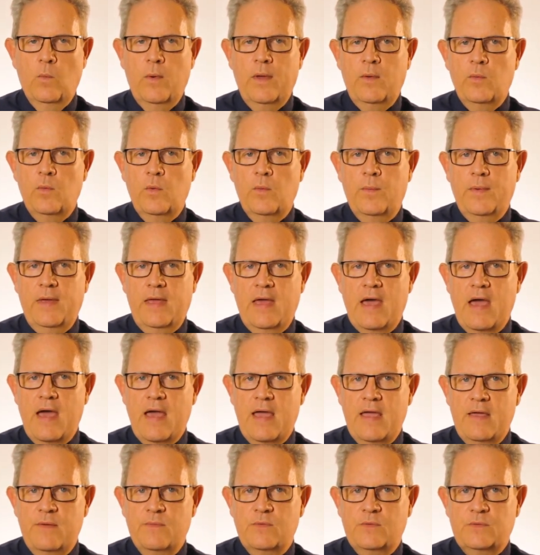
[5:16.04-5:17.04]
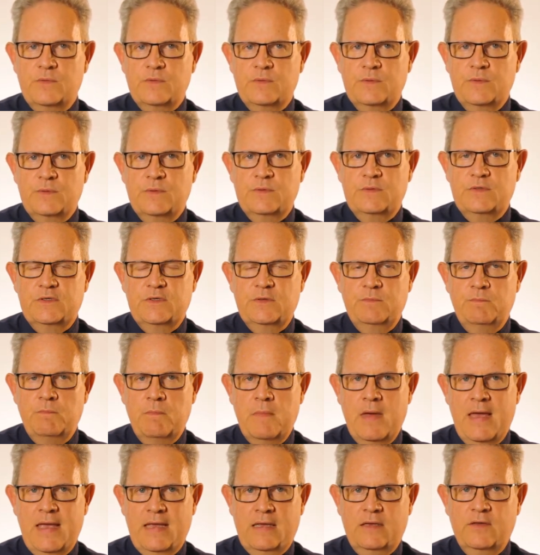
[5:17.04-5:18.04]
we will be able to
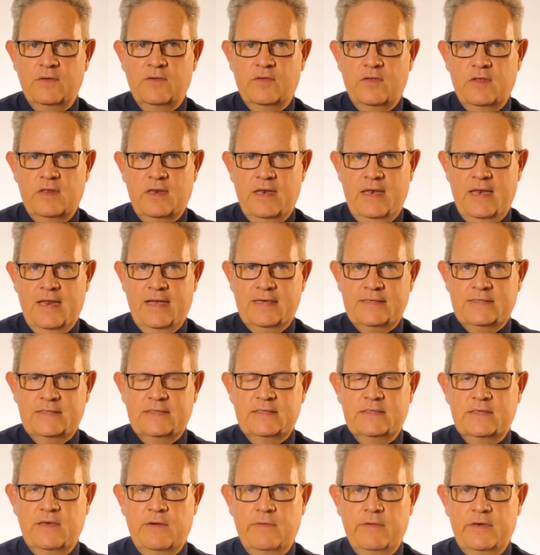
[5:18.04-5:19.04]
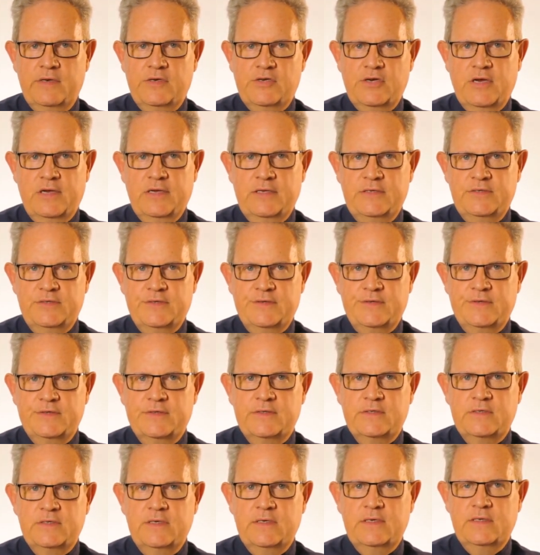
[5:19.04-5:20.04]
make the necessary
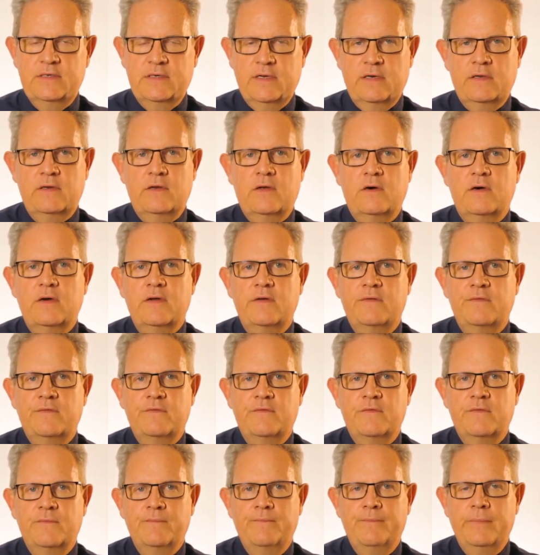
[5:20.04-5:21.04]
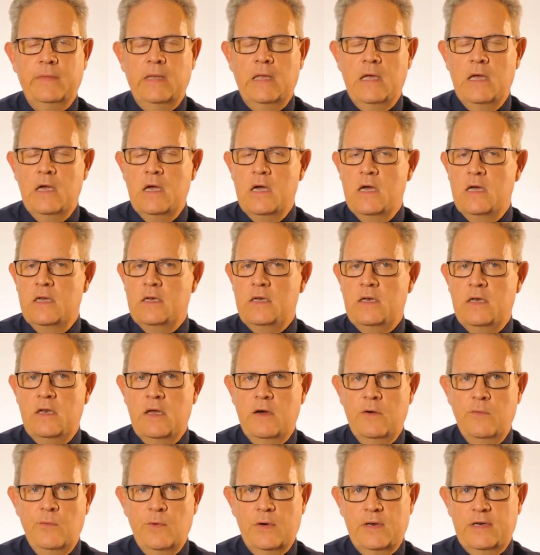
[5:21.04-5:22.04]
changes in our life.
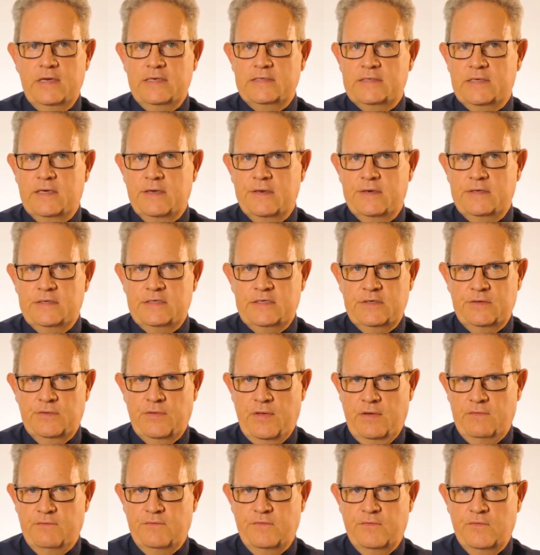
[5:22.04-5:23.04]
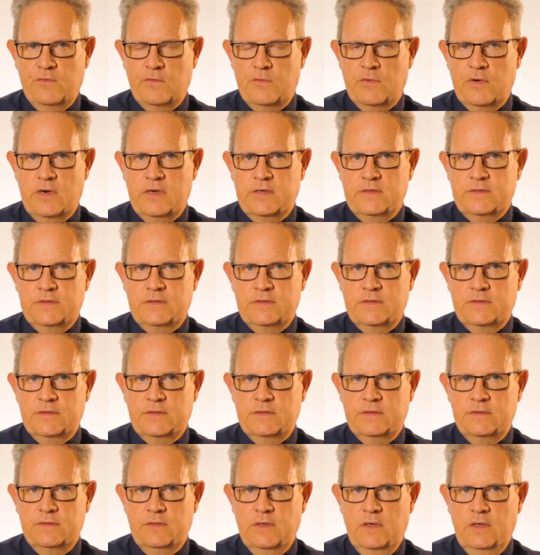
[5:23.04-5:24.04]
No one is going to do that for
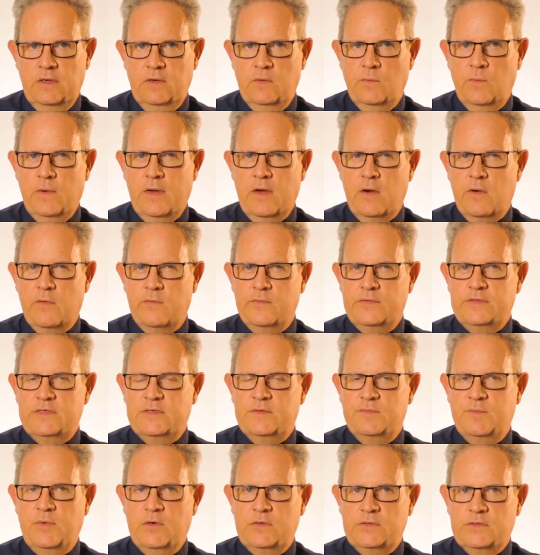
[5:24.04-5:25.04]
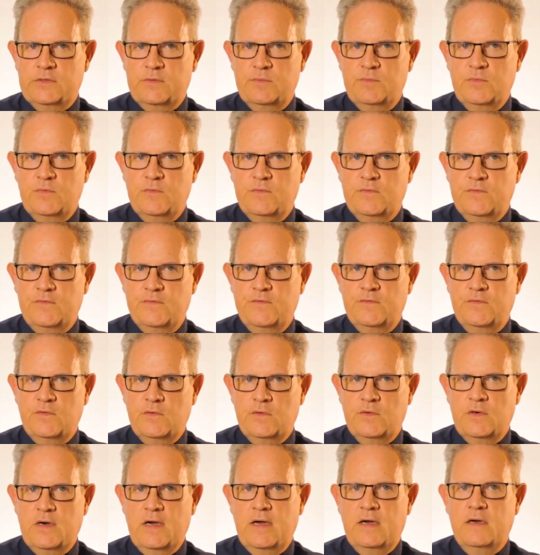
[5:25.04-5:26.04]
us. We are responsible
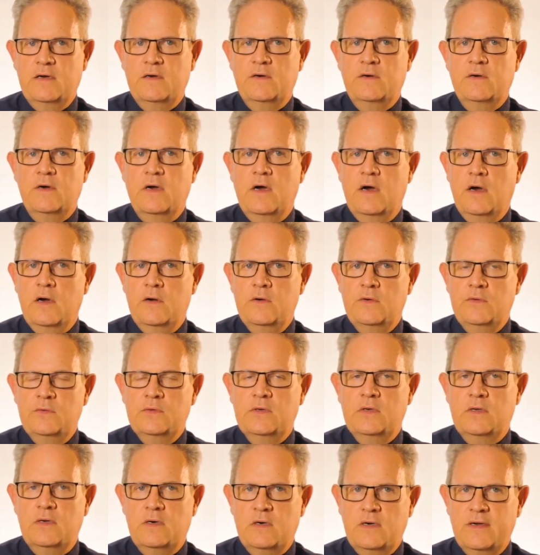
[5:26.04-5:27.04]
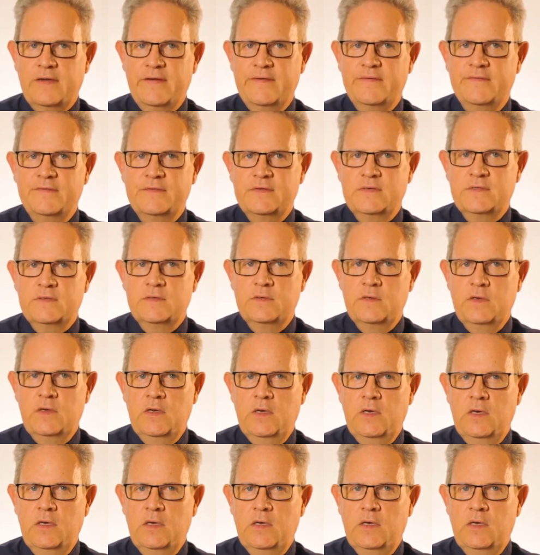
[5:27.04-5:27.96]
for our own lives,